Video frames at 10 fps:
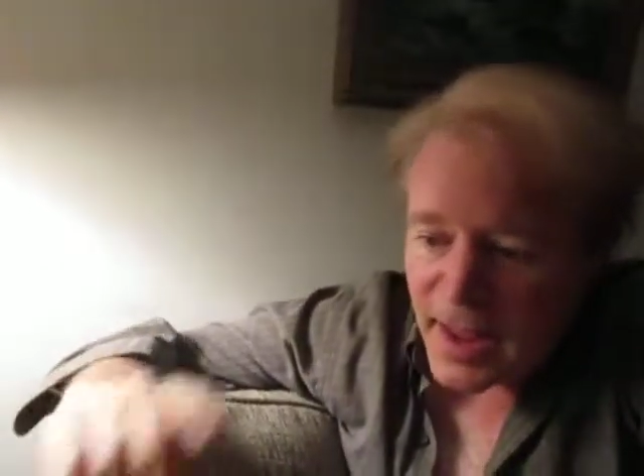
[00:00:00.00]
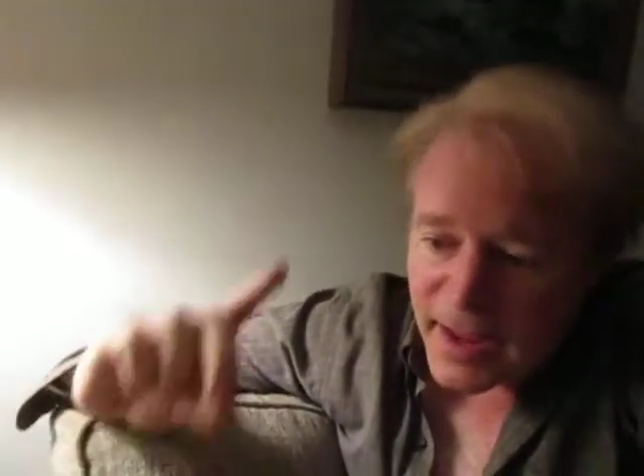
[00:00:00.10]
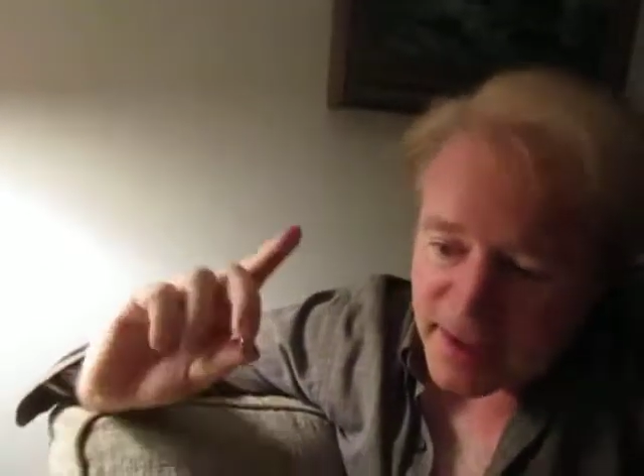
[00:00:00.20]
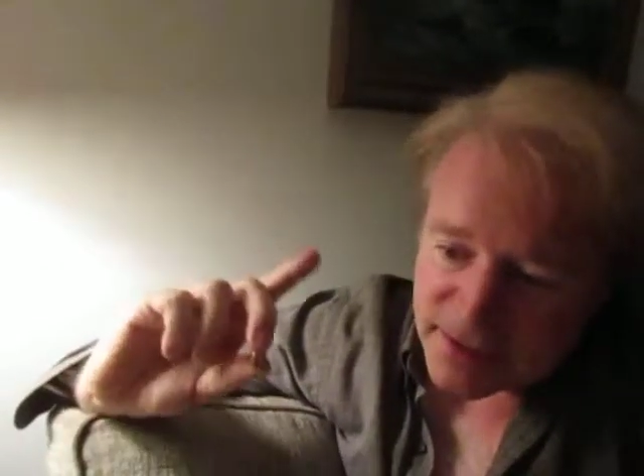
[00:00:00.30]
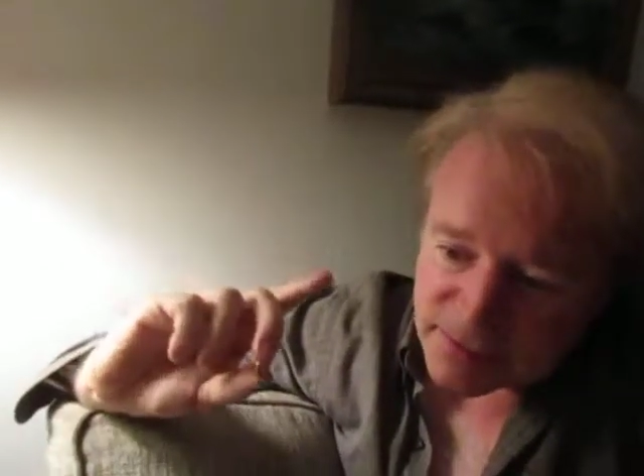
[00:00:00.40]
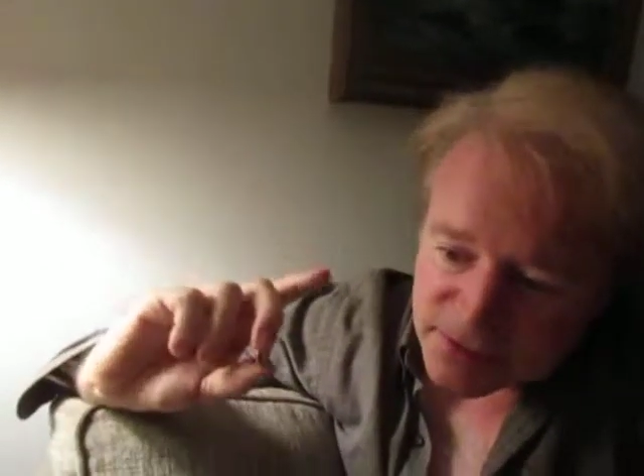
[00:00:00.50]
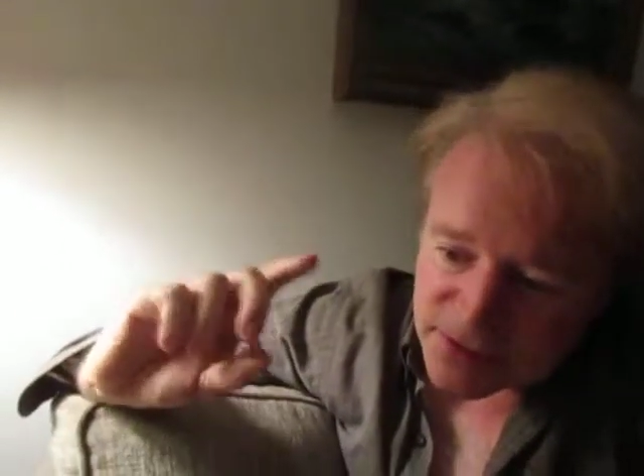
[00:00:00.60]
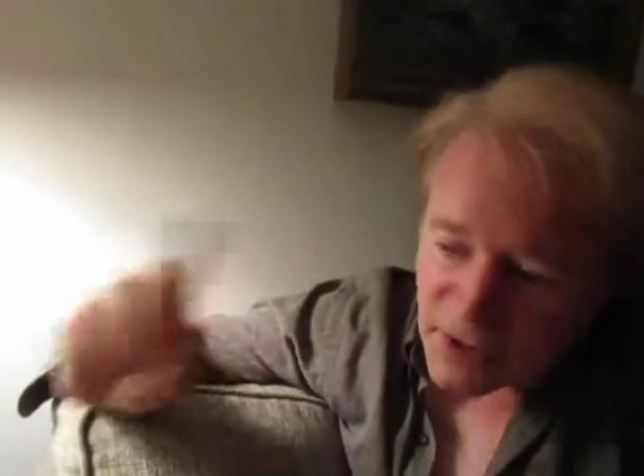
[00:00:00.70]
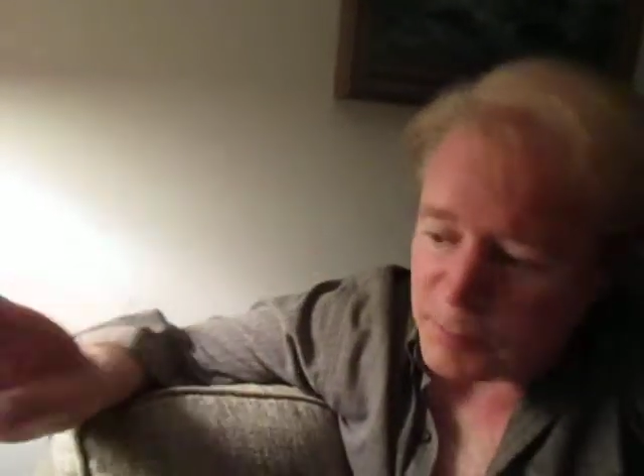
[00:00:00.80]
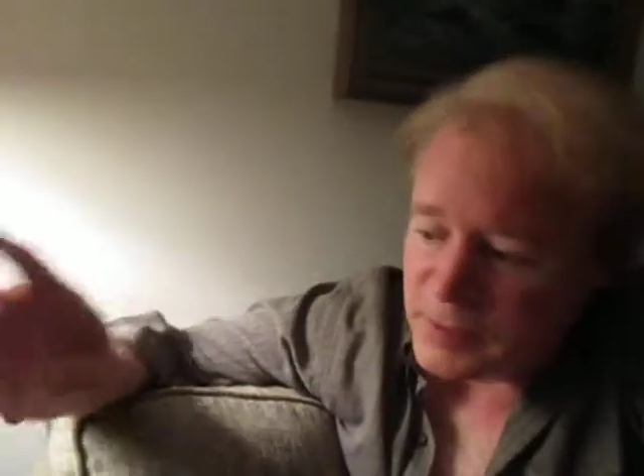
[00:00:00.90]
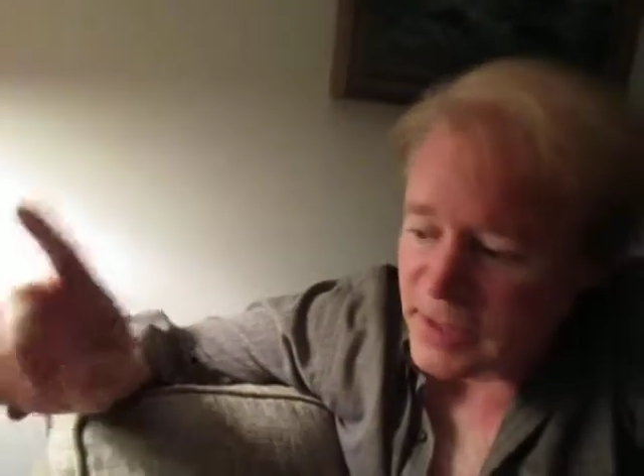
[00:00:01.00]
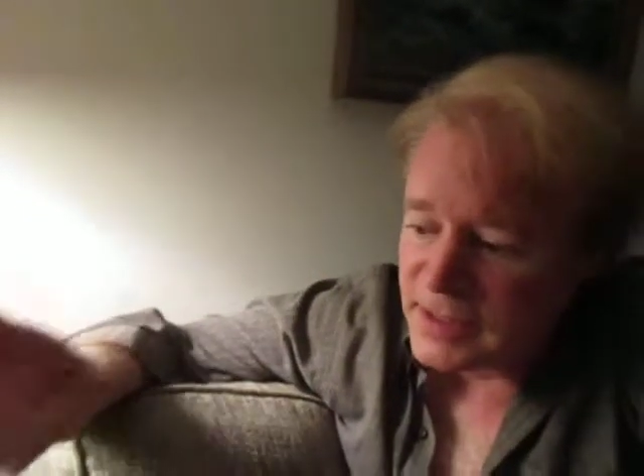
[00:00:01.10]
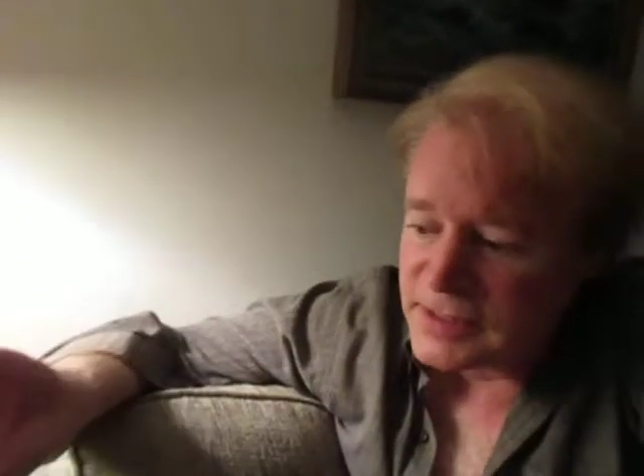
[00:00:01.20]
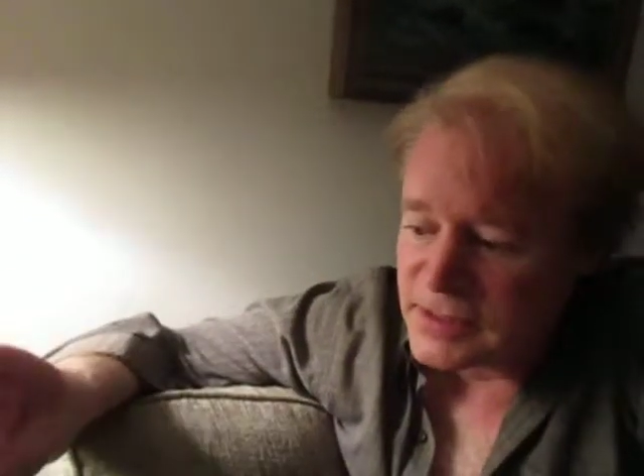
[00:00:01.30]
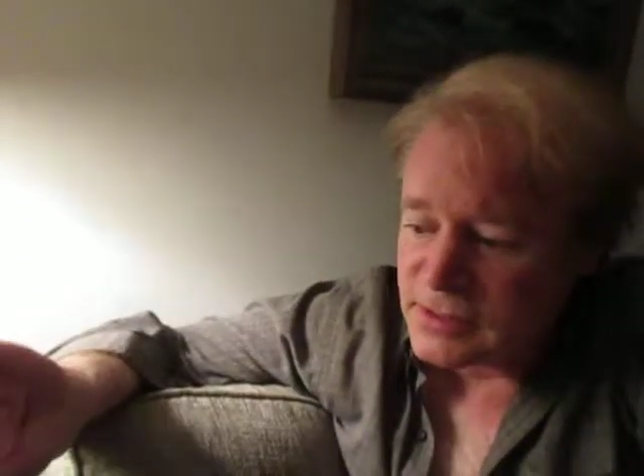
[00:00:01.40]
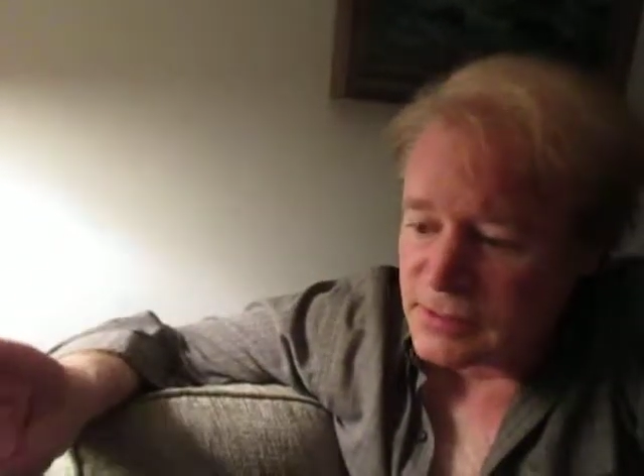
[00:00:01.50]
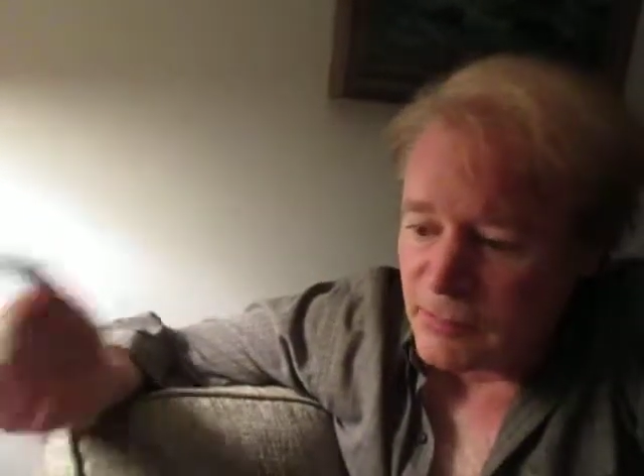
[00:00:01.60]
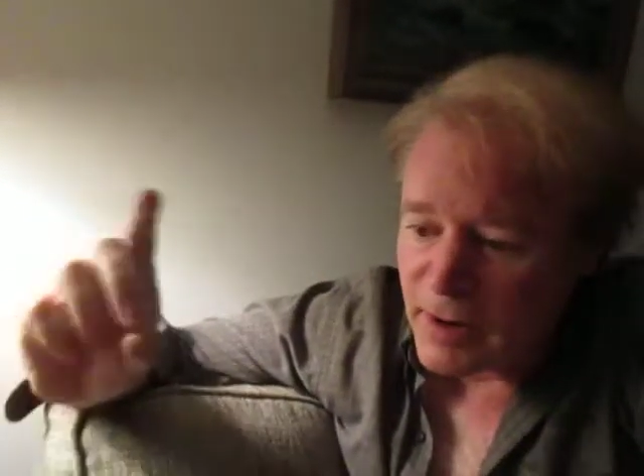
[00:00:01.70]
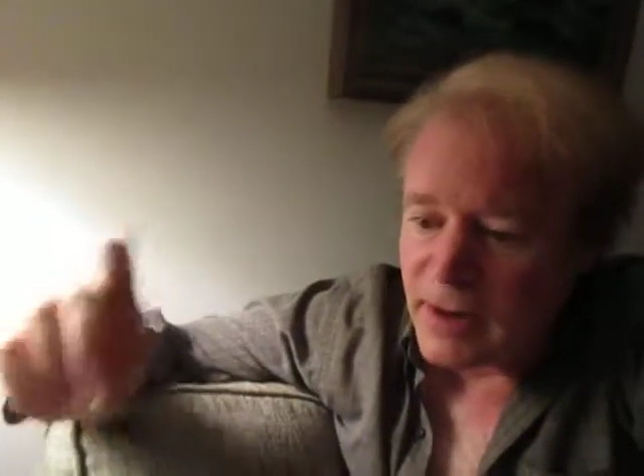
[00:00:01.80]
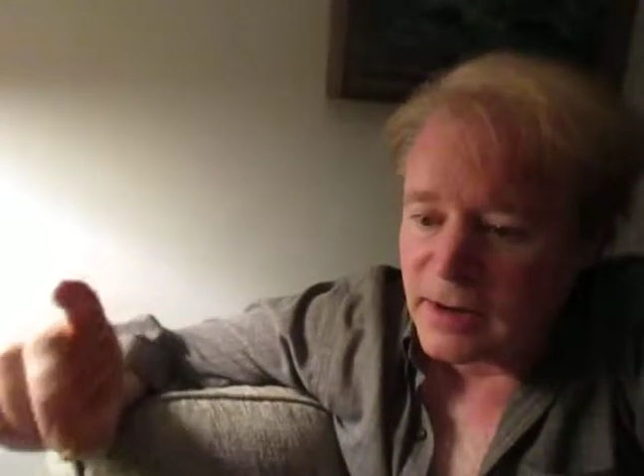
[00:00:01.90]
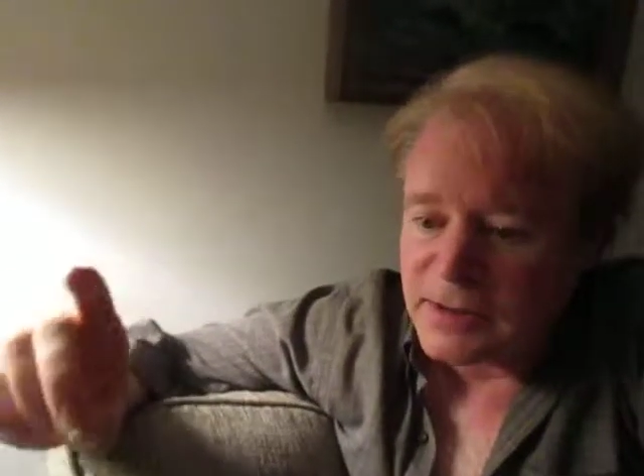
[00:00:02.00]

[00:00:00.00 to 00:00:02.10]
And there was no place where